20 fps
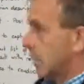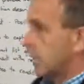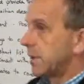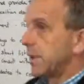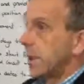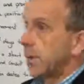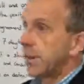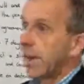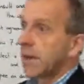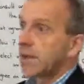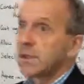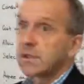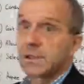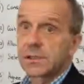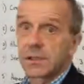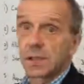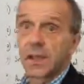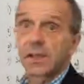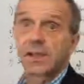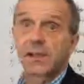So
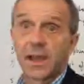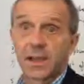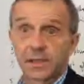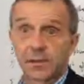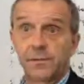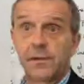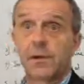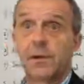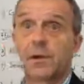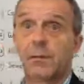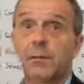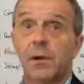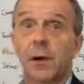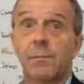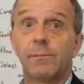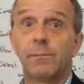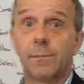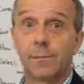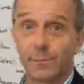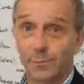thanks for
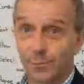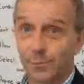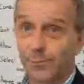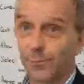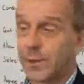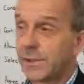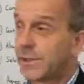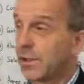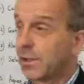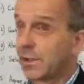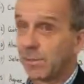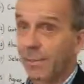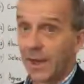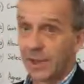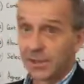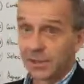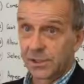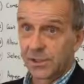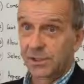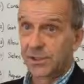your
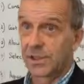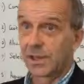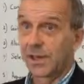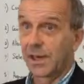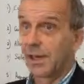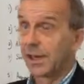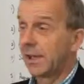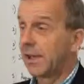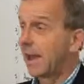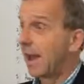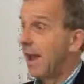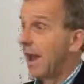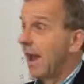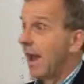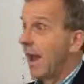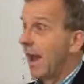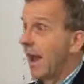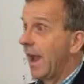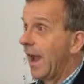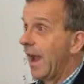participation today,
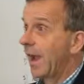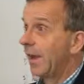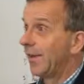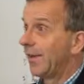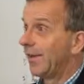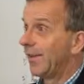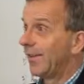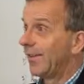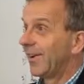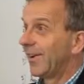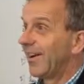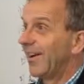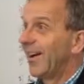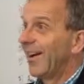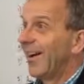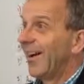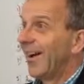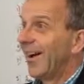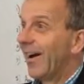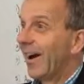and
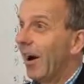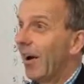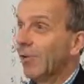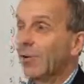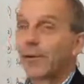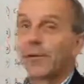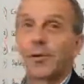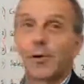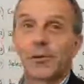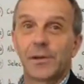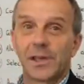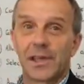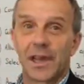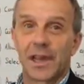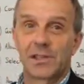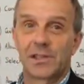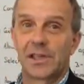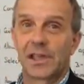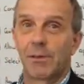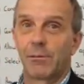I'll look forward to
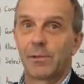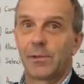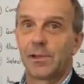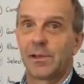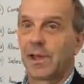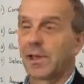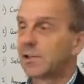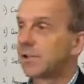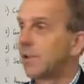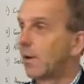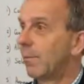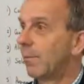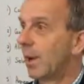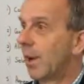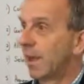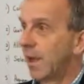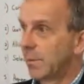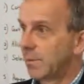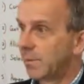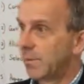catching up with you next time.
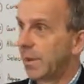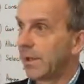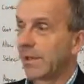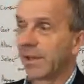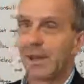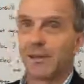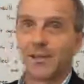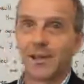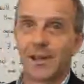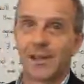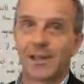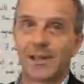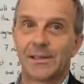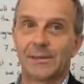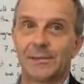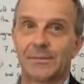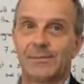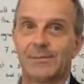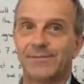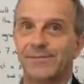My name's been Kevin Egan.